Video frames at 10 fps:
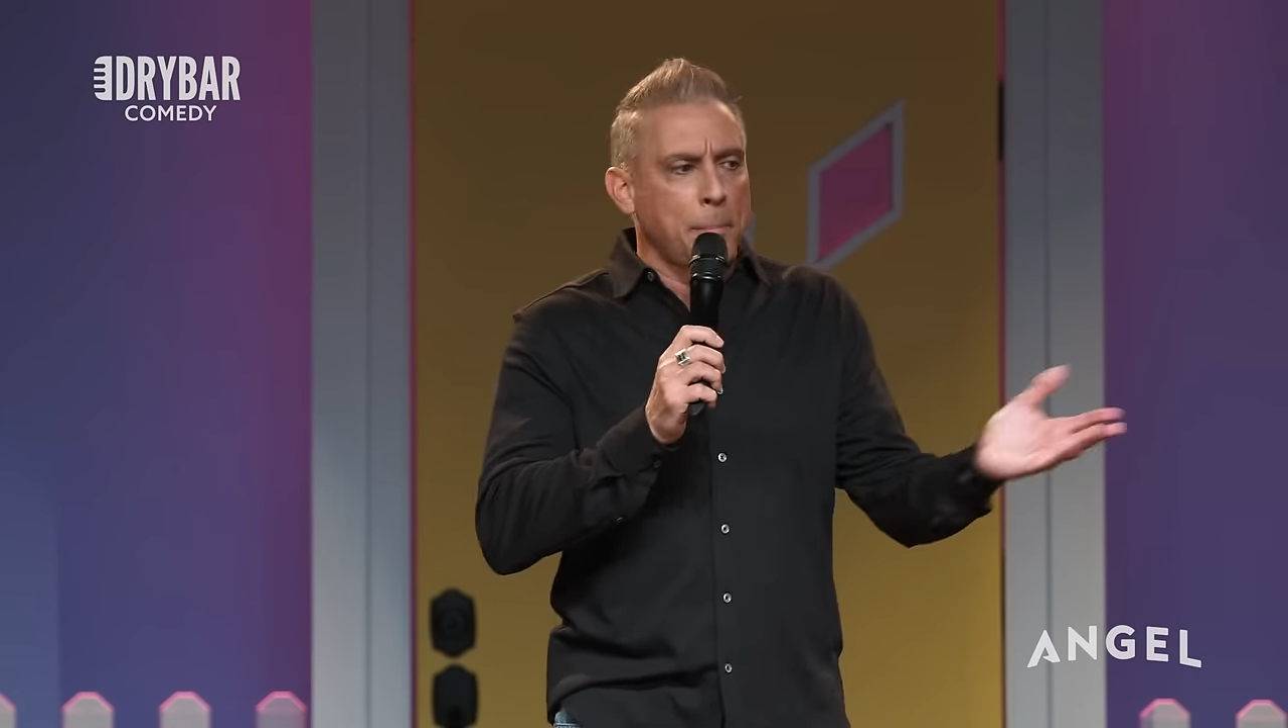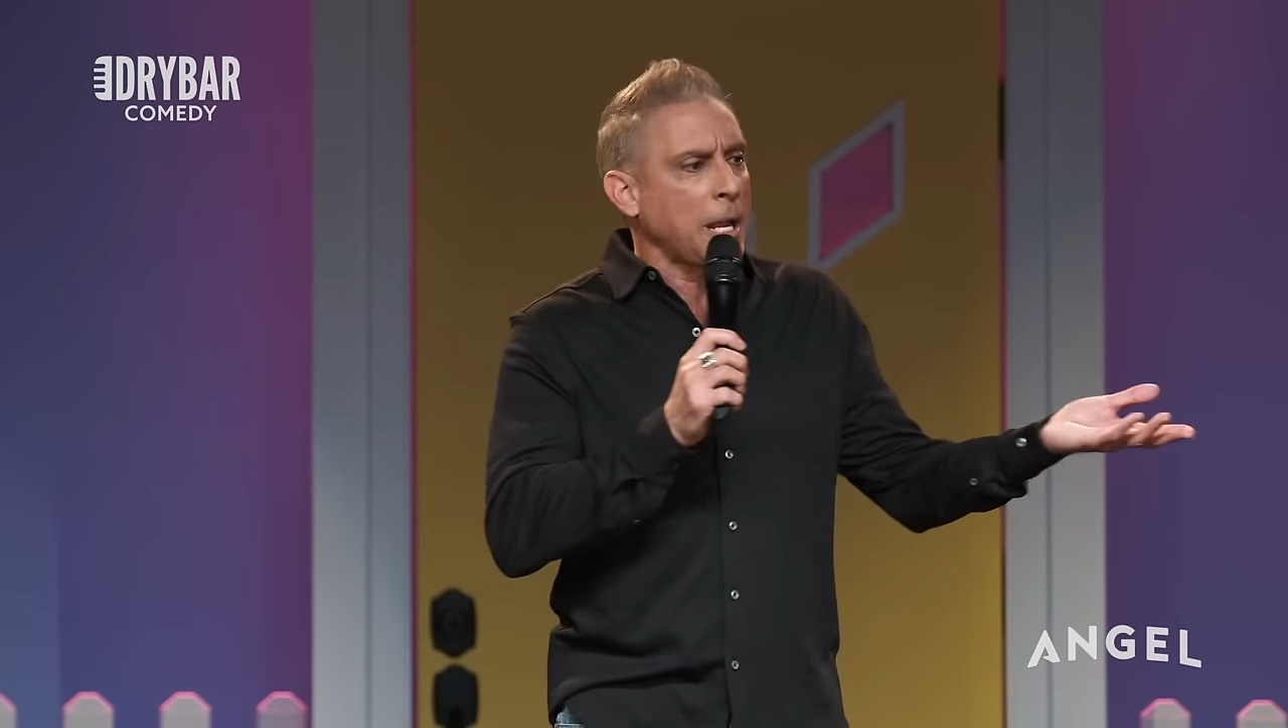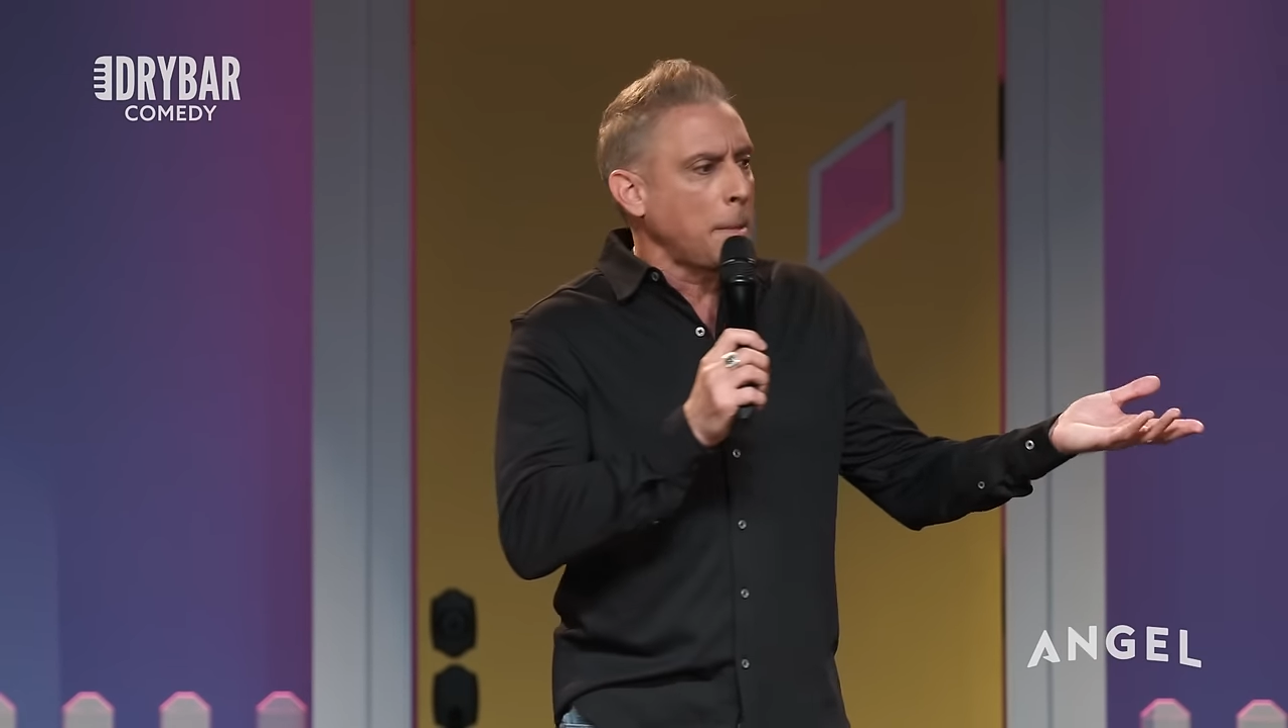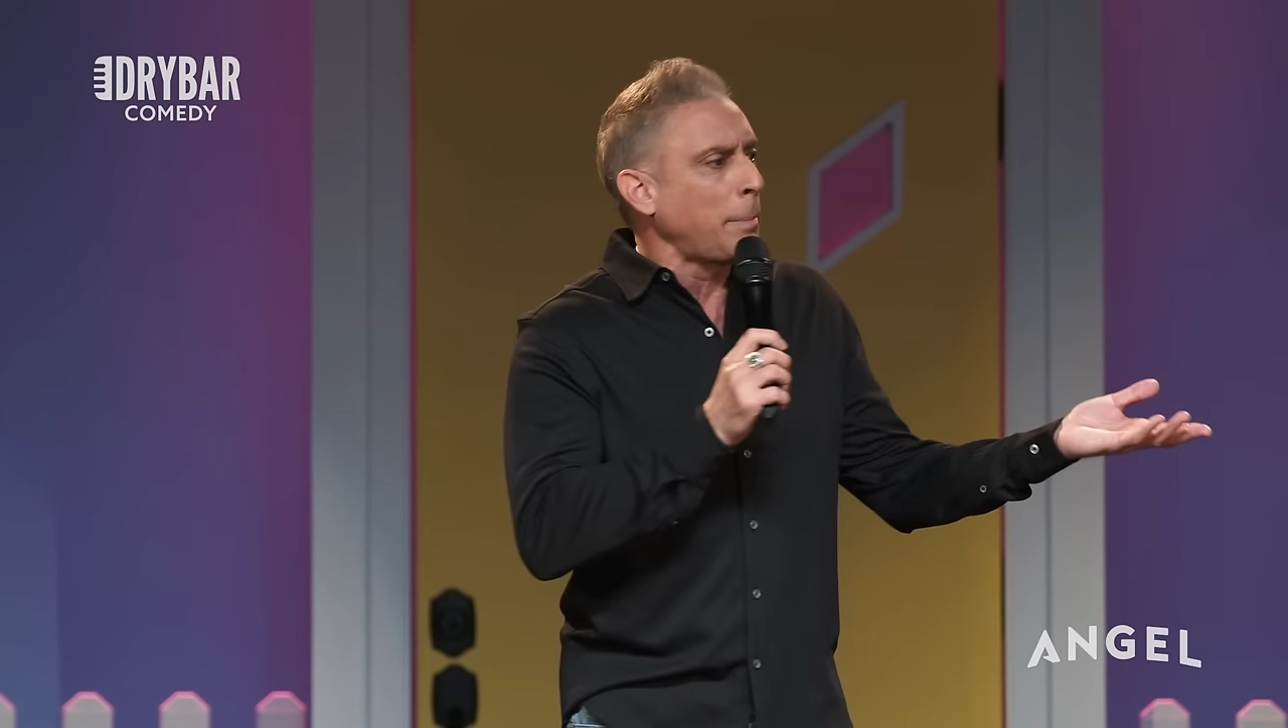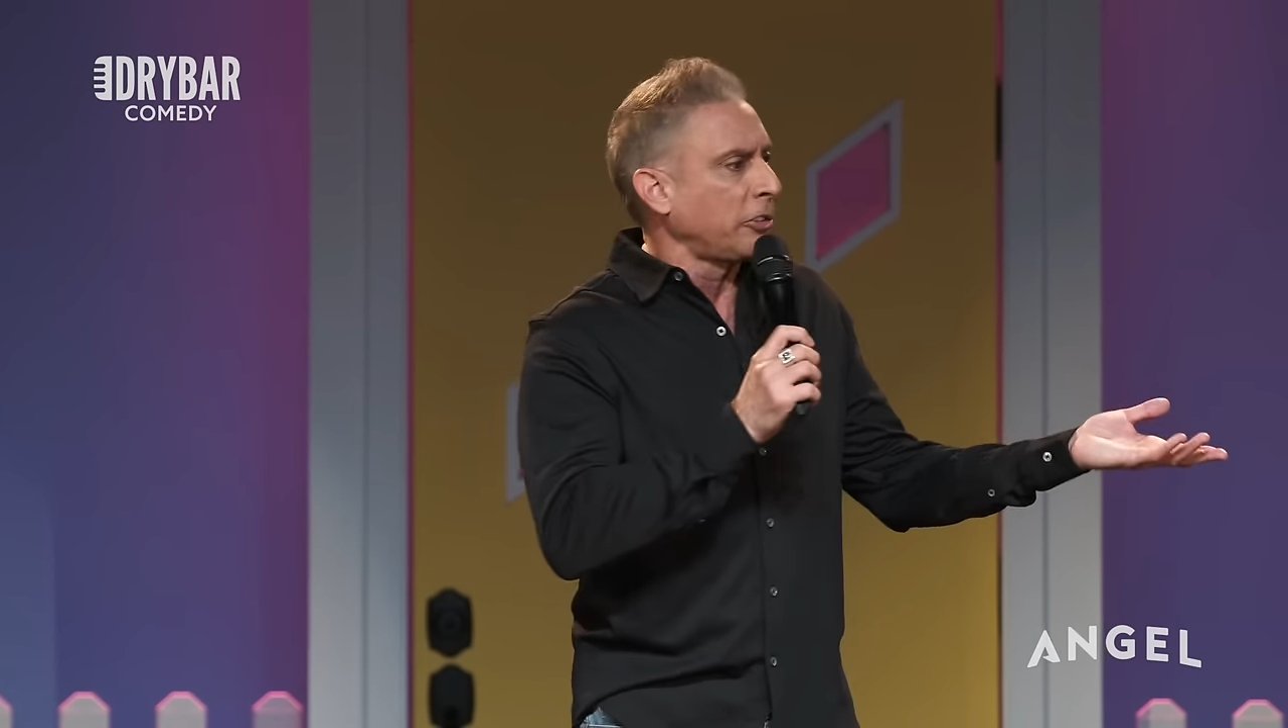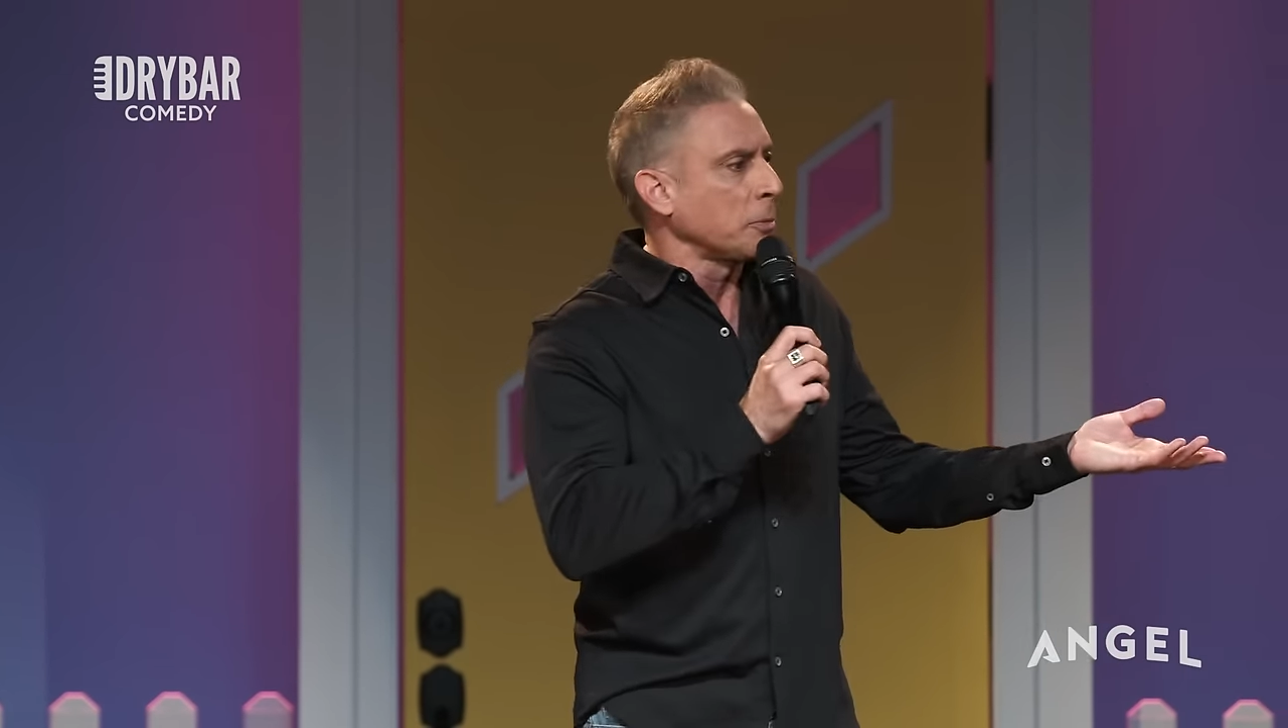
I bought, I bought